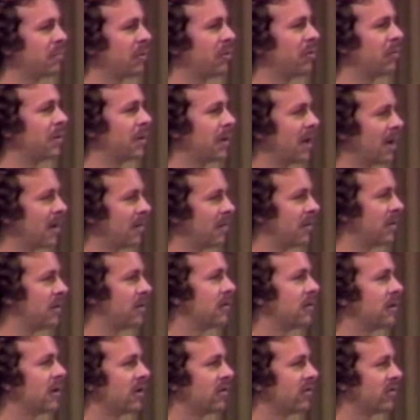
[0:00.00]
boom, it happened.
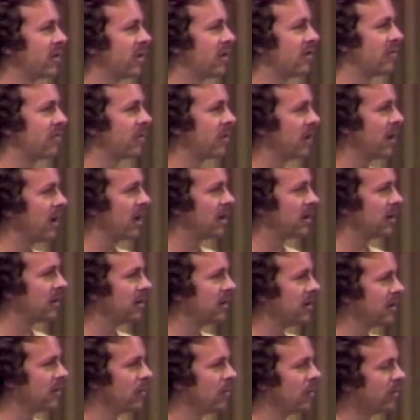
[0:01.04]
Next day it's forgotten.
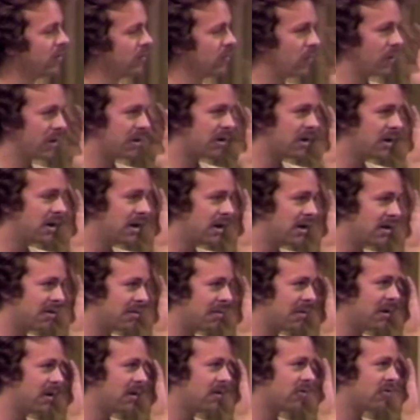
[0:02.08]
What we need in the
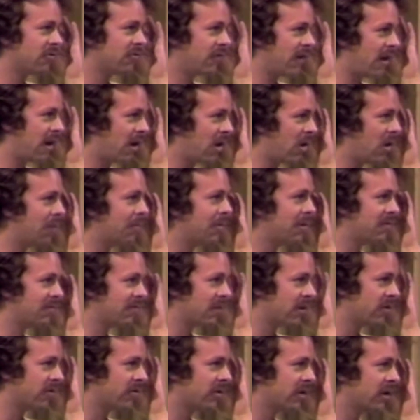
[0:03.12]
media is follow-up and
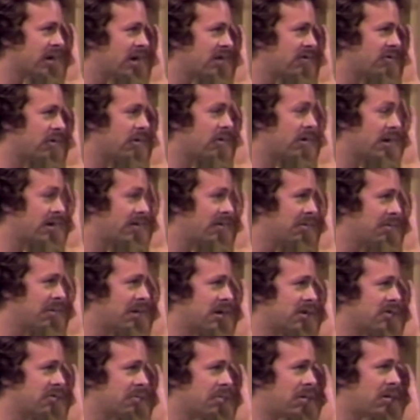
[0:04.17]
investigation on
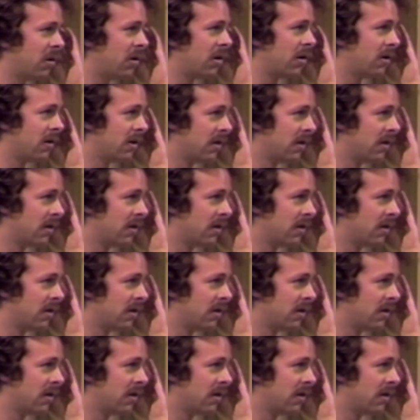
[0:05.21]
everybody's part